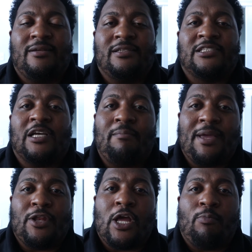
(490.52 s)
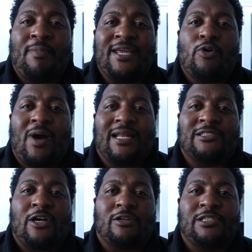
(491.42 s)
some may know how to
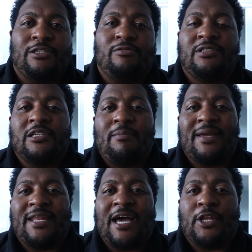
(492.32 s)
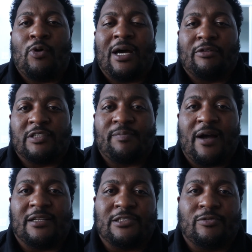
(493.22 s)
talk to you, some may not know how to
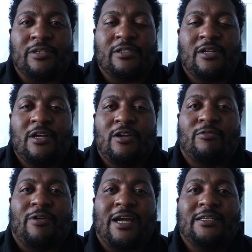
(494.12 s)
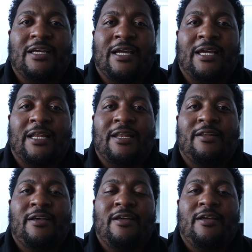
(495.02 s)
respond to it, right? And
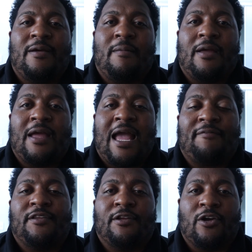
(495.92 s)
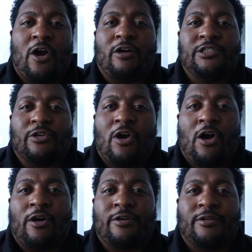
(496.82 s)
having to guard your
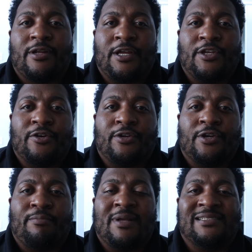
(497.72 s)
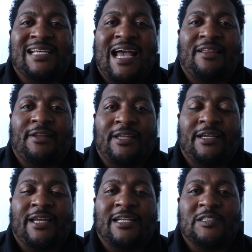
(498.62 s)
heart and your mentality
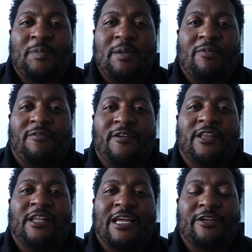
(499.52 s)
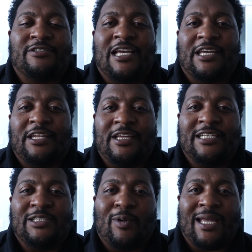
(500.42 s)
against people feeling like you're taking the
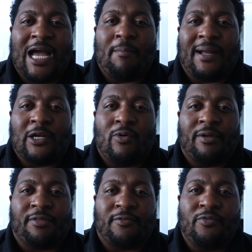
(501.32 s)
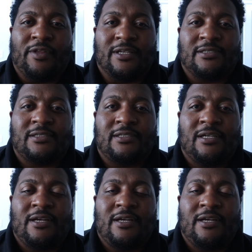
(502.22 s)
easy way out by going through this